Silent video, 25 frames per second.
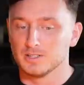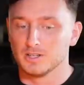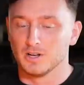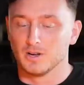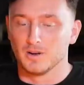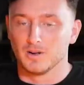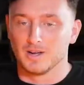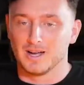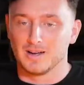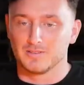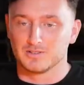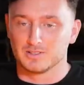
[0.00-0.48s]
you
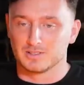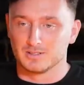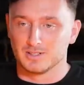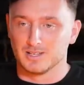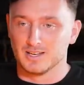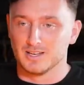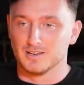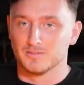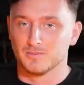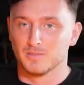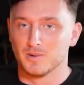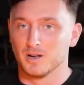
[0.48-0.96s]
know, having to
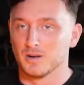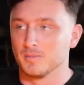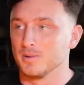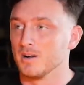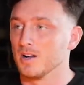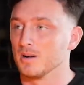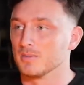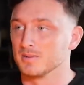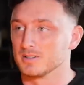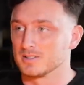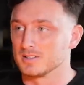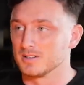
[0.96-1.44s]
leave my
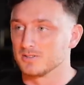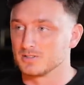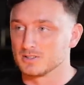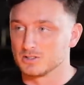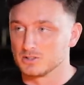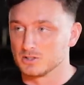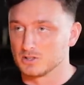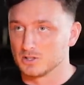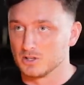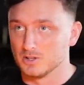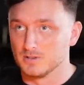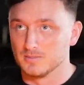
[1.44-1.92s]
apartment stuff because
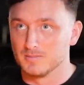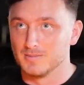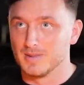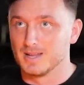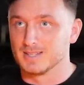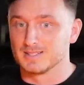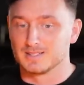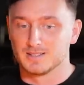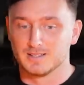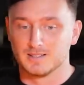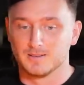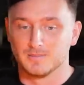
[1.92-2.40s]
I just couldn't
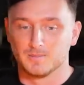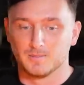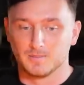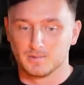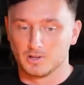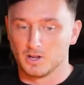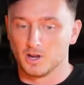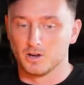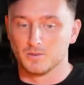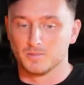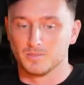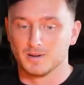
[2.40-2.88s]
mentally
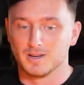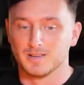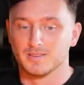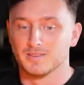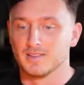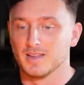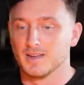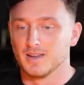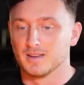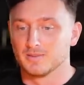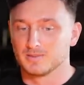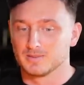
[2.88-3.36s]
cope
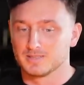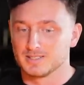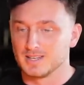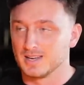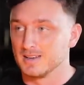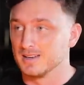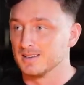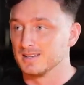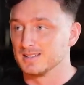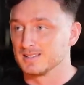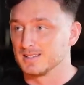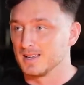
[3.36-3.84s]
being there,
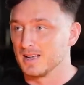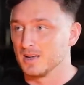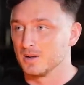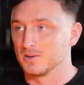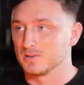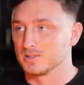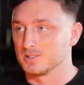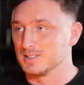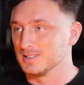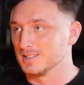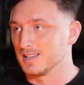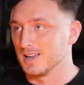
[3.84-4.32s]
staying at his
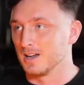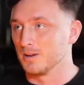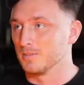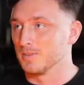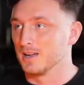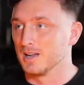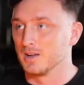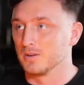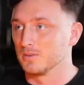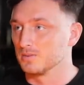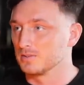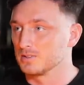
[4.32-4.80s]
house. He's helped
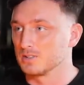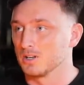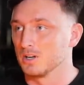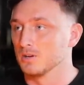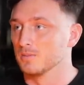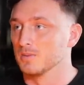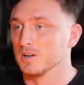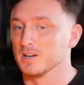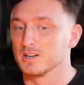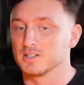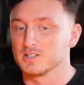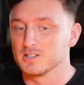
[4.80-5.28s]
me out
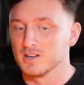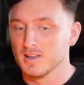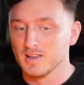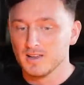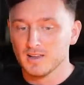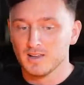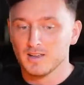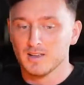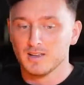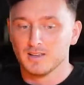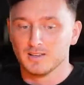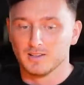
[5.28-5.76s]
so much.
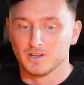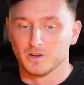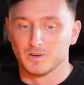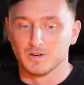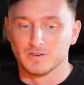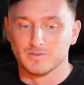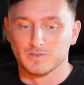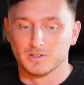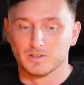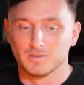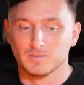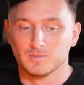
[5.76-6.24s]
You know,
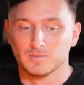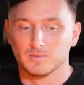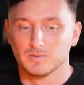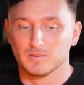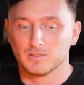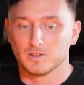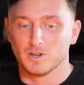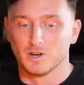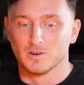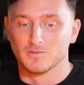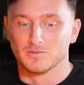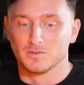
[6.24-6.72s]
even
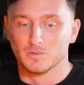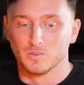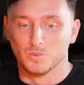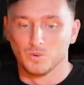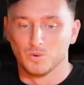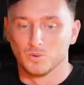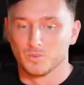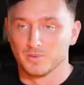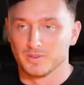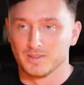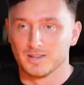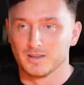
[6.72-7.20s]
going for a
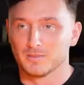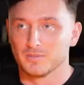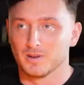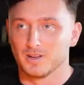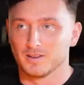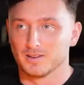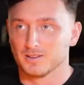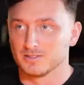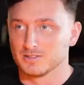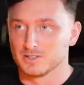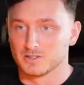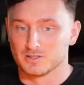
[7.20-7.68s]
walk with him,
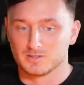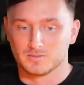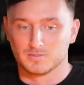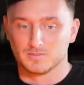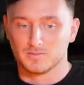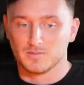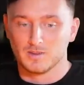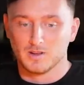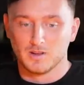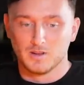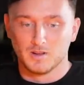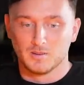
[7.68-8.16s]
like I just
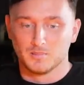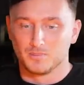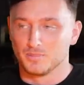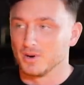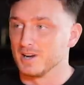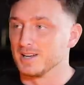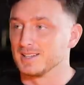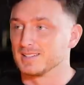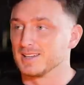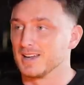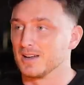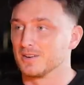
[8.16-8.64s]

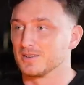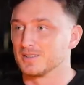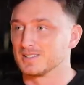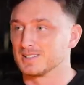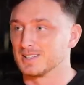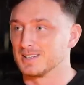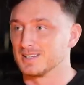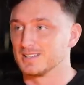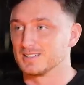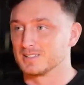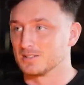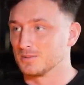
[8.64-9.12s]
break down in
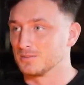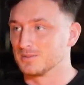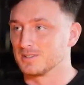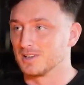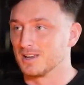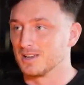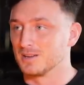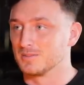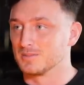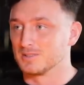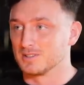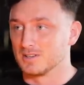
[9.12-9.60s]
tears
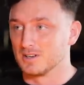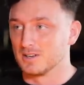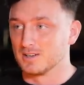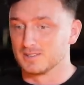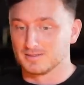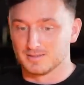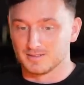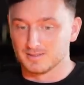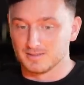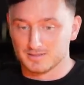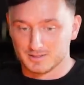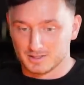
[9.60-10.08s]
sometimes and I
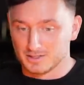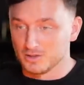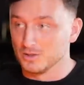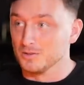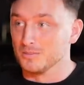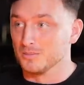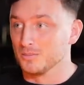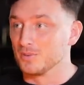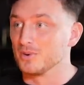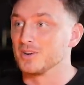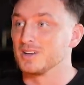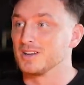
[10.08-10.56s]

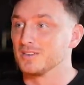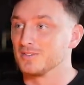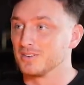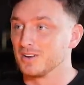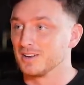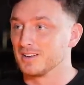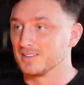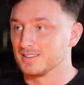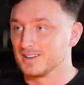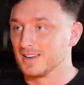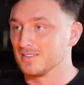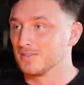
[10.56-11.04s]
couldn't breathe,
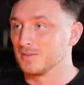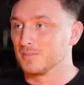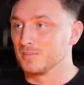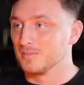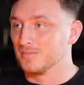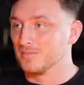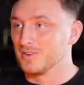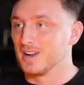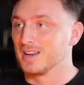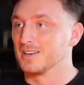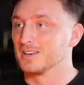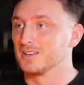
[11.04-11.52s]
like to have a
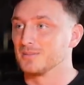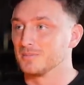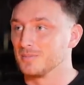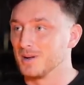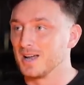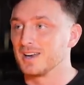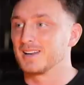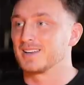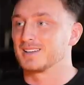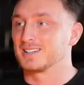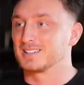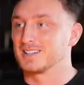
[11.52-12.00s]
random
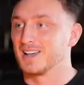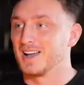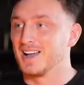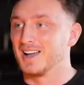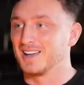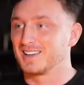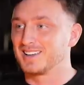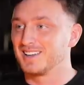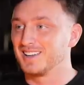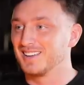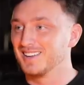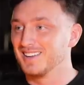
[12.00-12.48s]
panic
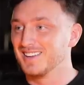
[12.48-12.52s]
attack.